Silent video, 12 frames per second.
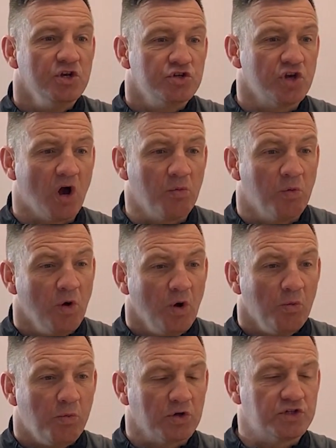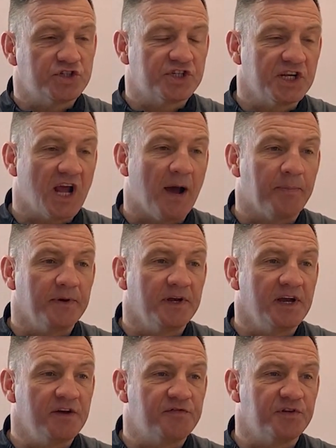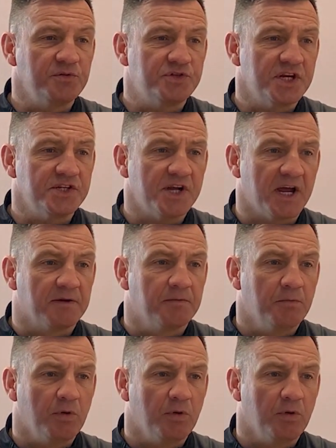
So, what do you see happening in the future, Jay?